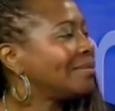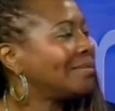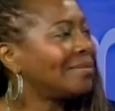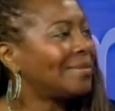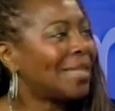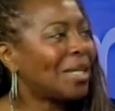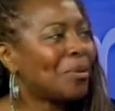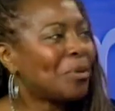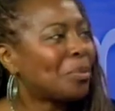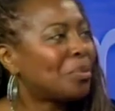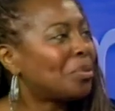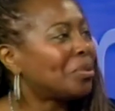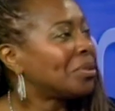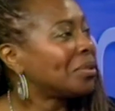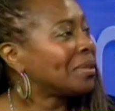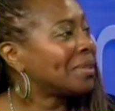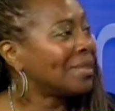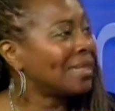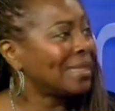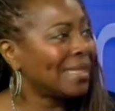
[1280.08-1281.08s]
they were
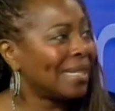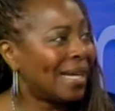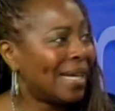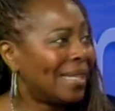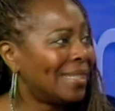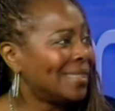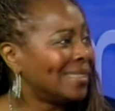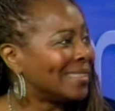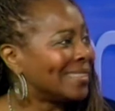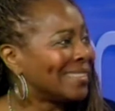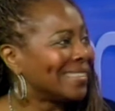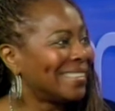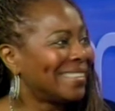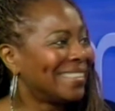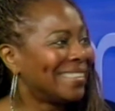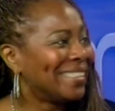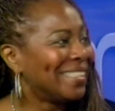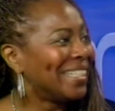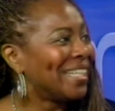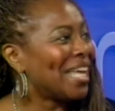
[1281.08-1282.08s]
brutally honest.
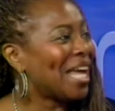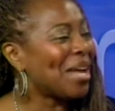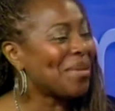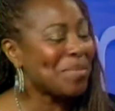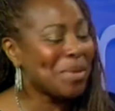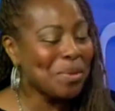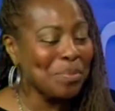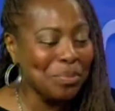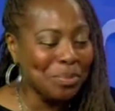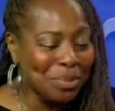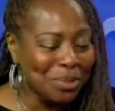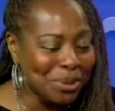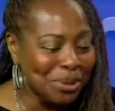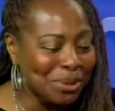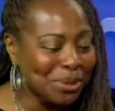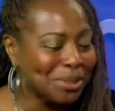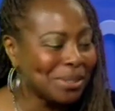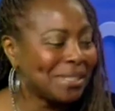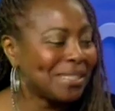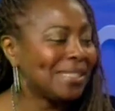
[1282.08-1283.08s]
I mean,
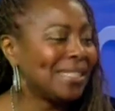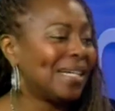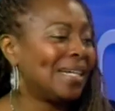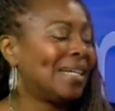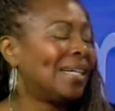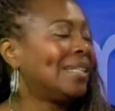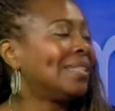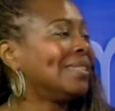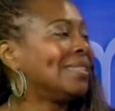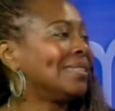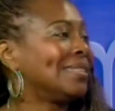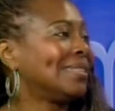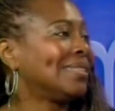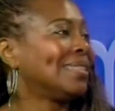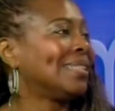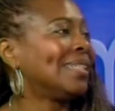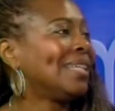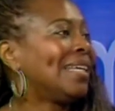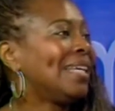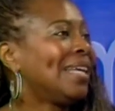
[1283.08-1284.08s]
brutally honest.
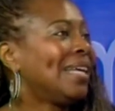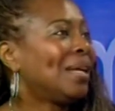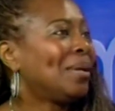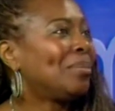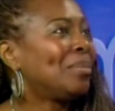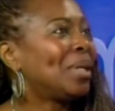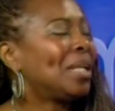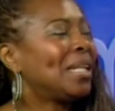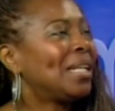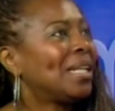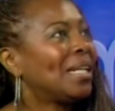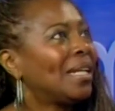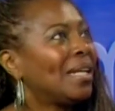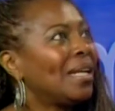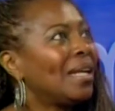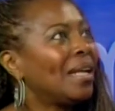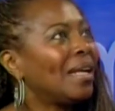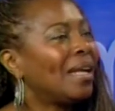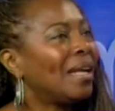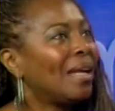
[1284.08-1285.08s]
But
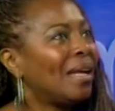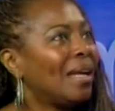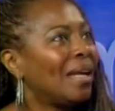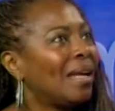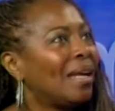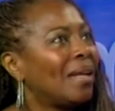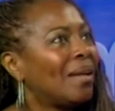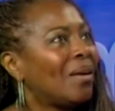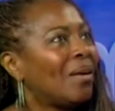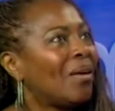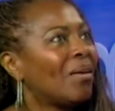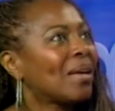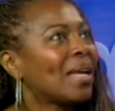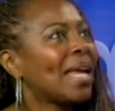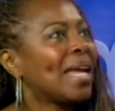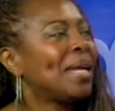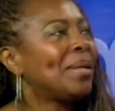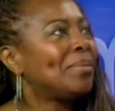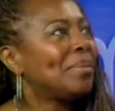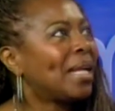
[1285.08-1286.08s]
it all
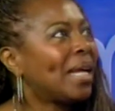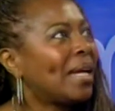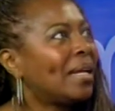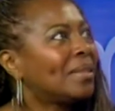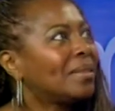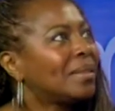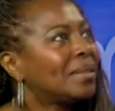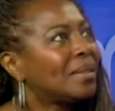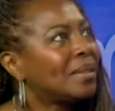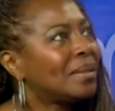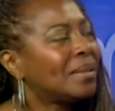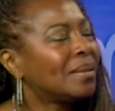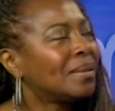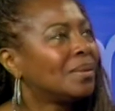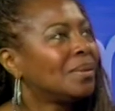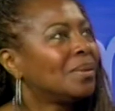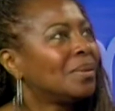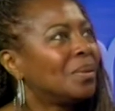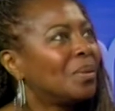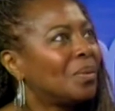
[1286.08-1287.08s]
came down
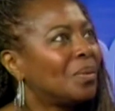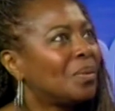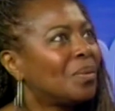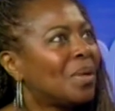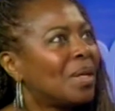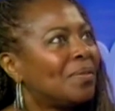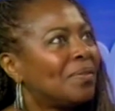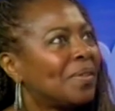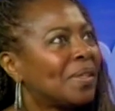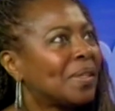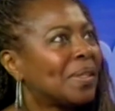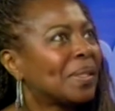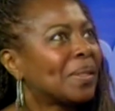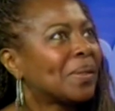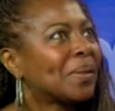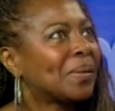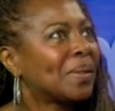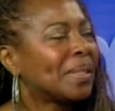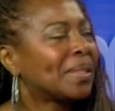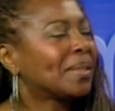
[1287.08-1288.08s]
to one very
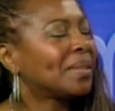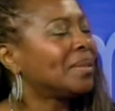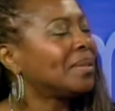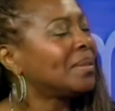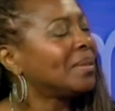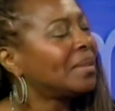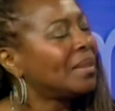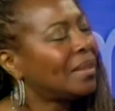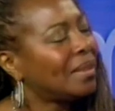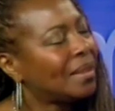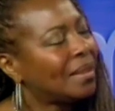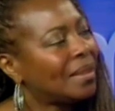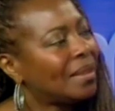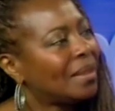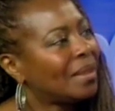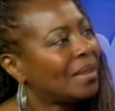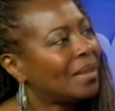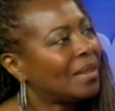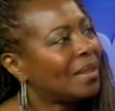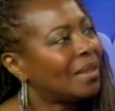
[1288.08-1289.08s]
critical
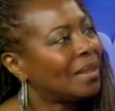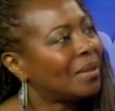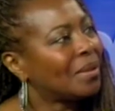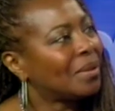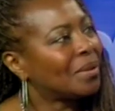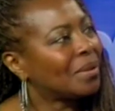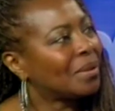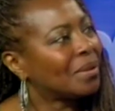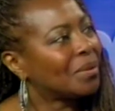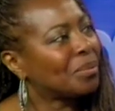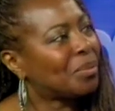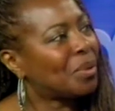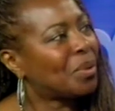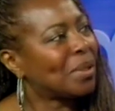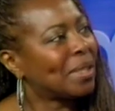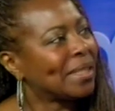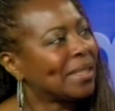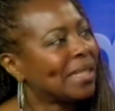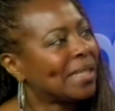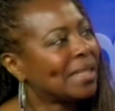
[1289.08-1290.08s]

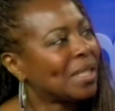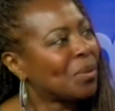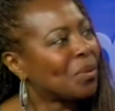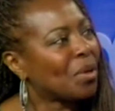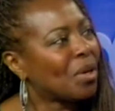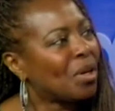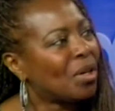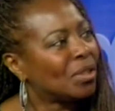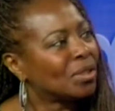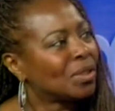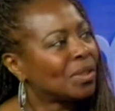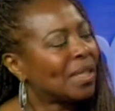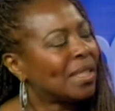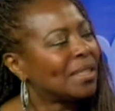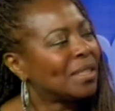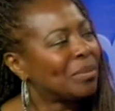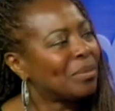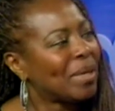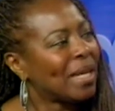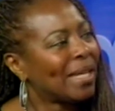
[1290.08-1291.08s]
point that they were all
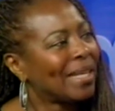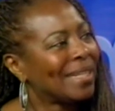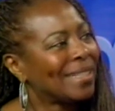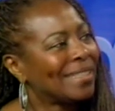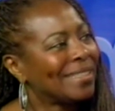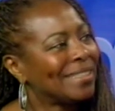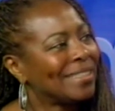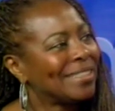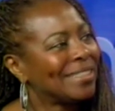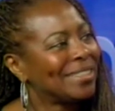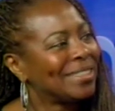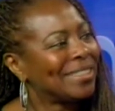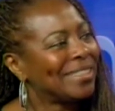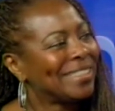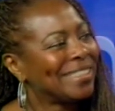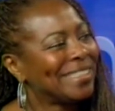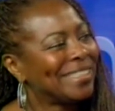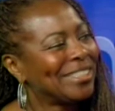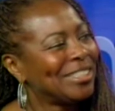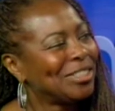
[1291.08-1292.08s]
trying to
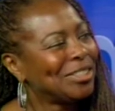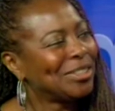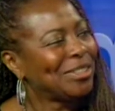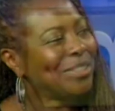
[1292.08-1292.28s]
make. Can